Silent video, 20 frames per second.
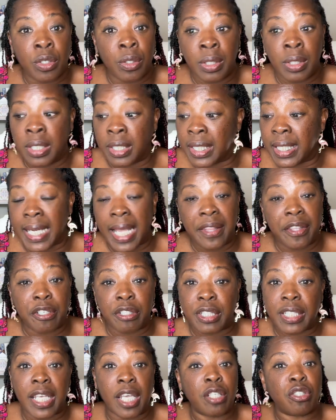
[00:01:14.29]
Looking at their
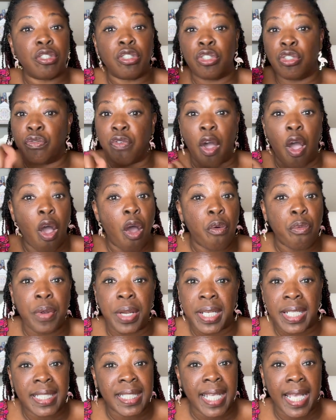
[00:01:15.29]
schedules, you've
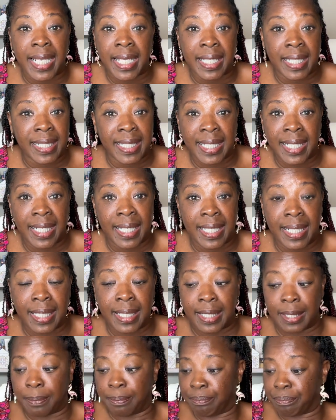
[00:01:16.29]
already taken
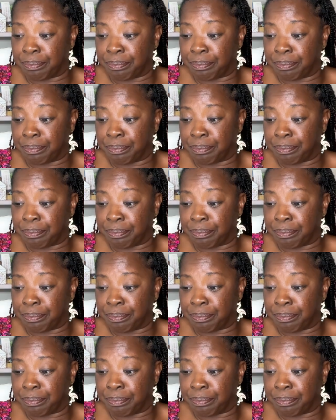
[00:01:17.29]
attendance.